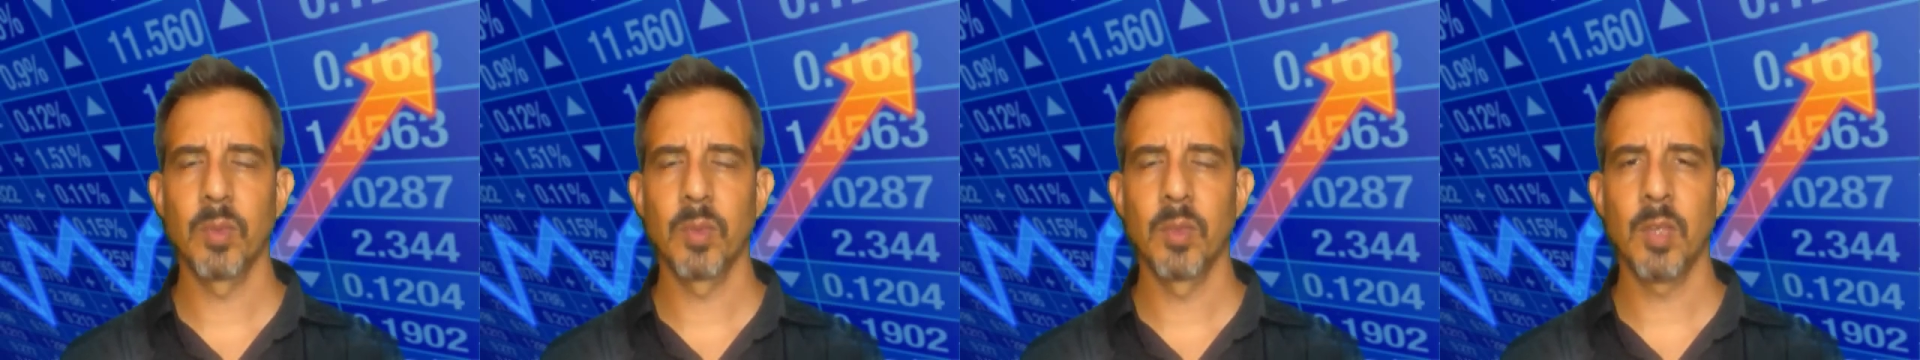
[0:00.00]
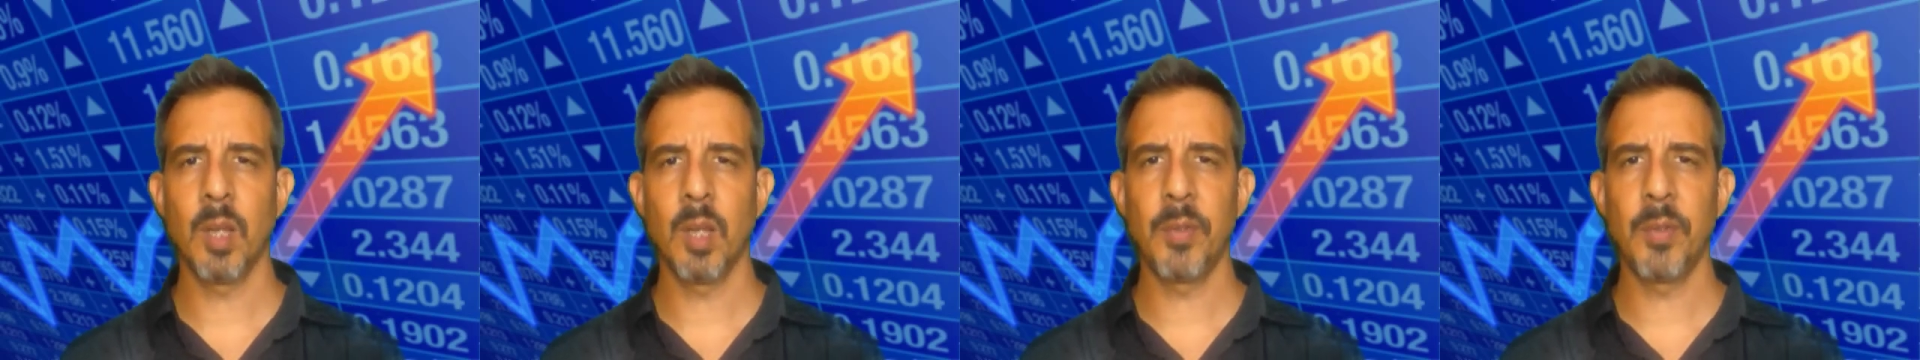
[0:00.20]

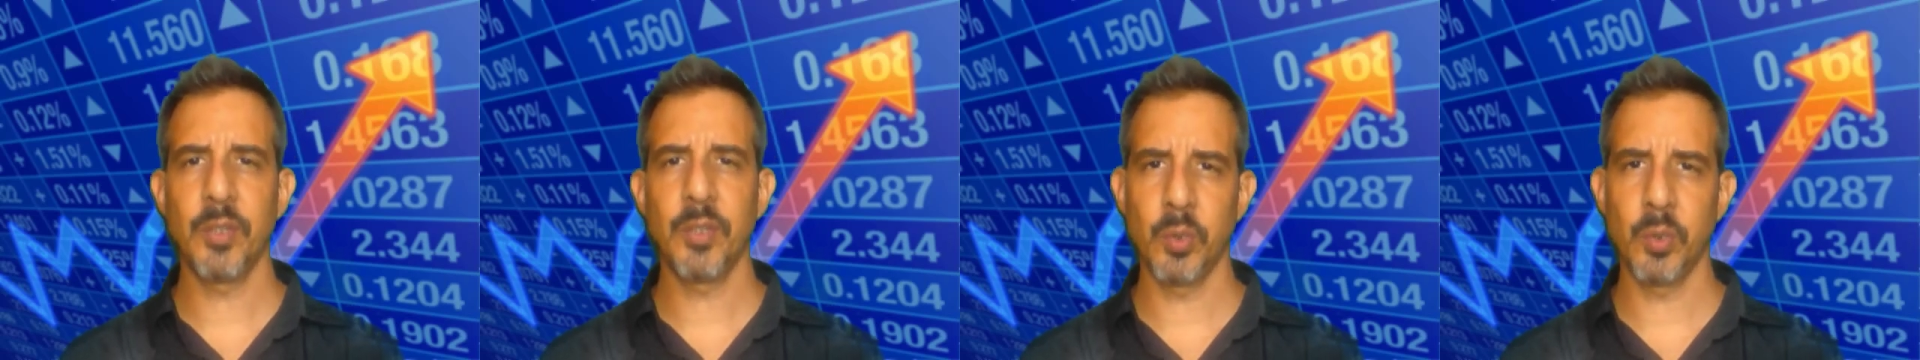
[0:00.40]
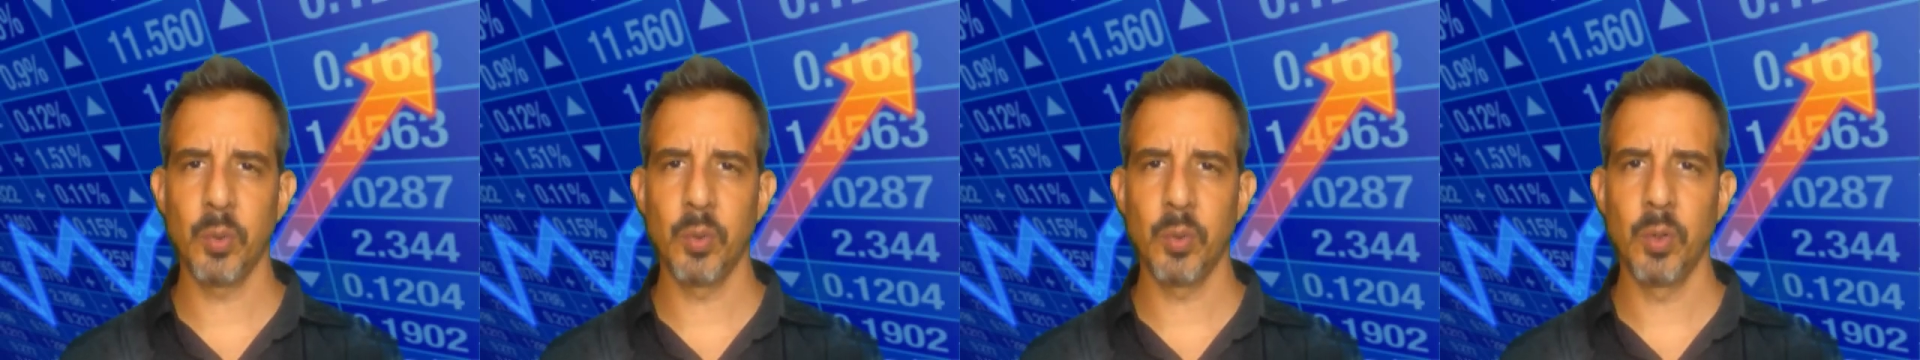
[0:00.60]
Number
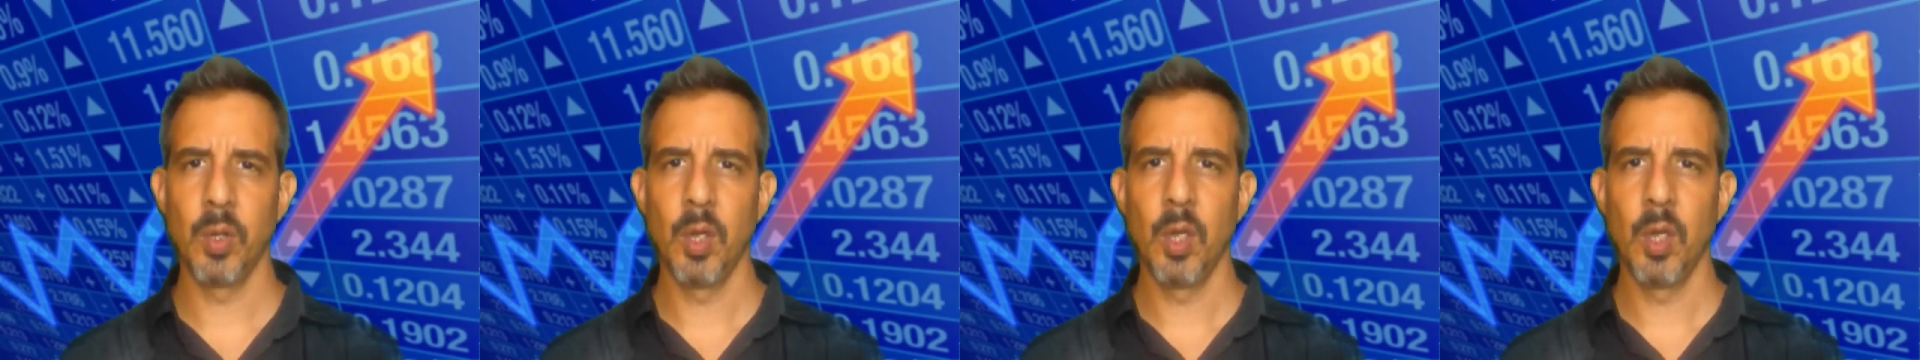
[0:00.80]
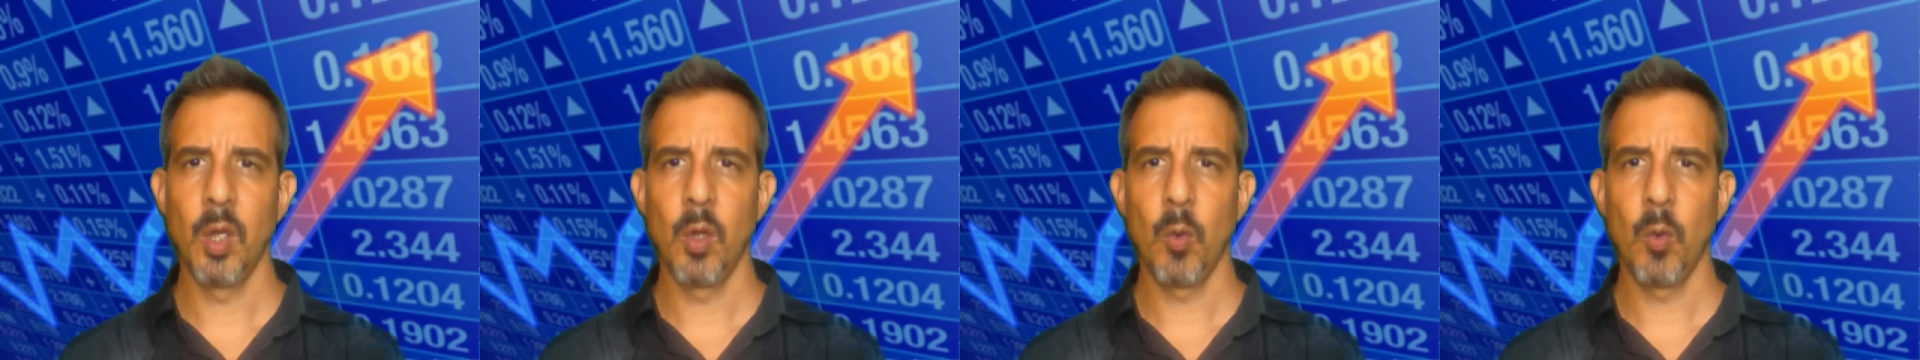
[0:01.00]
two,
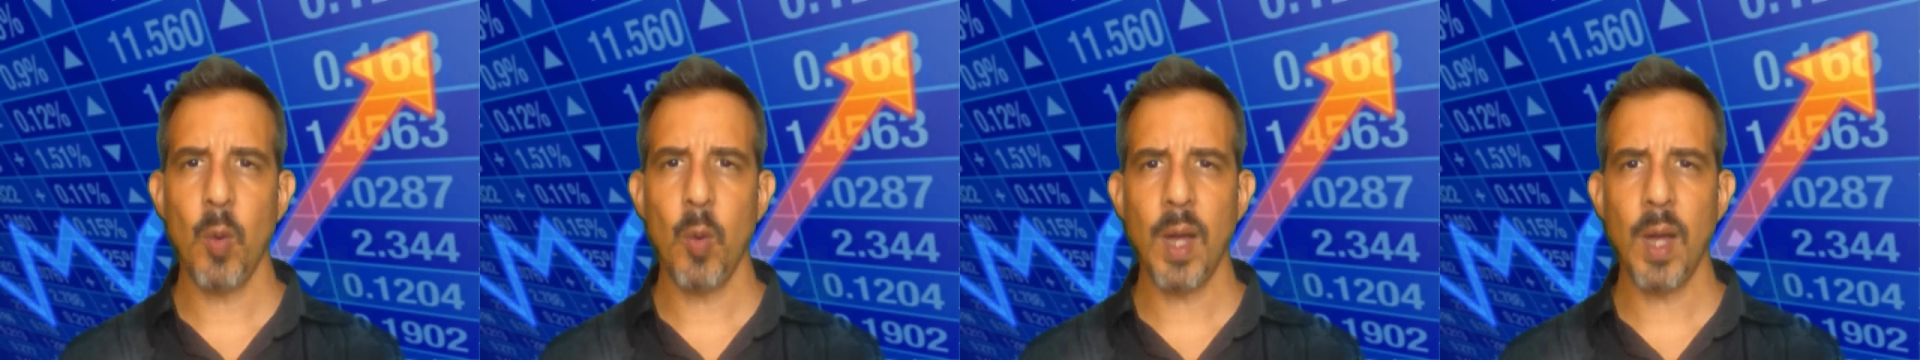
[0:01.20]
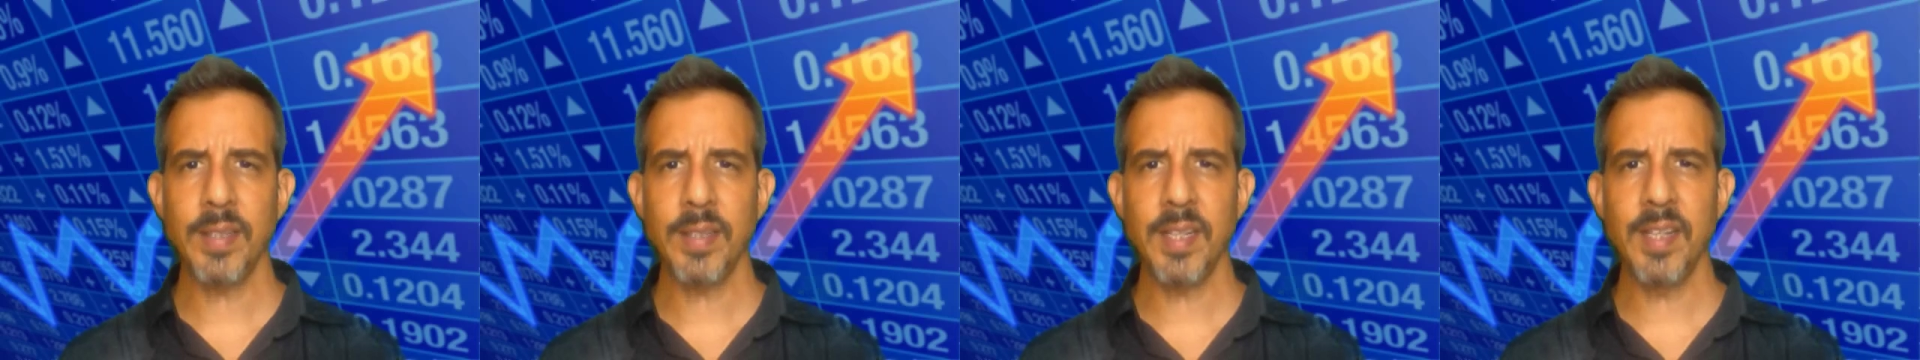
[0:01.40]

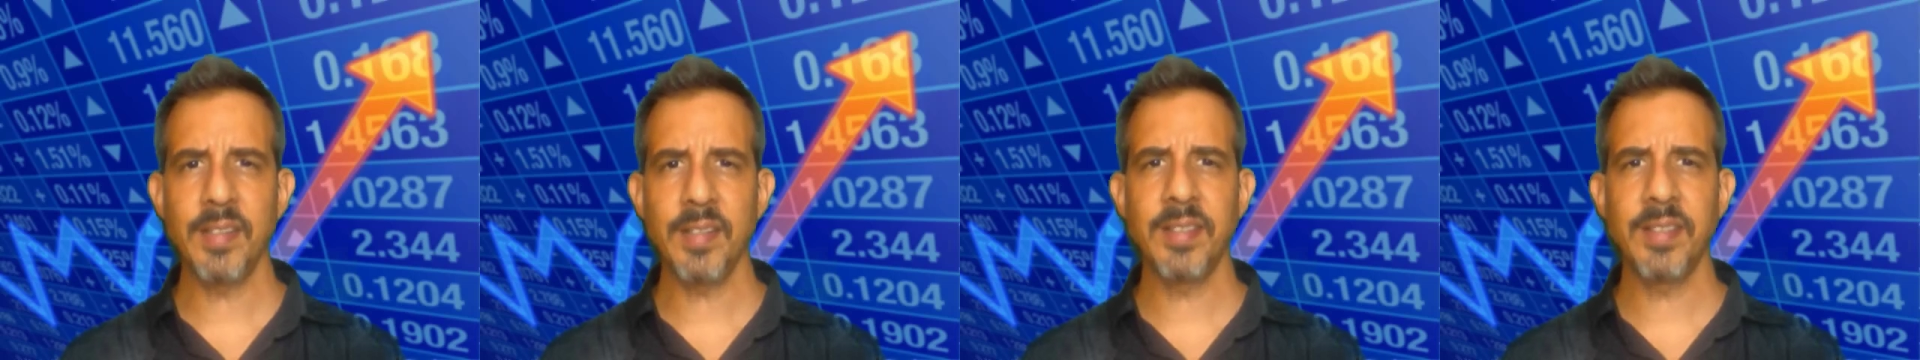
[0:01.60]
what is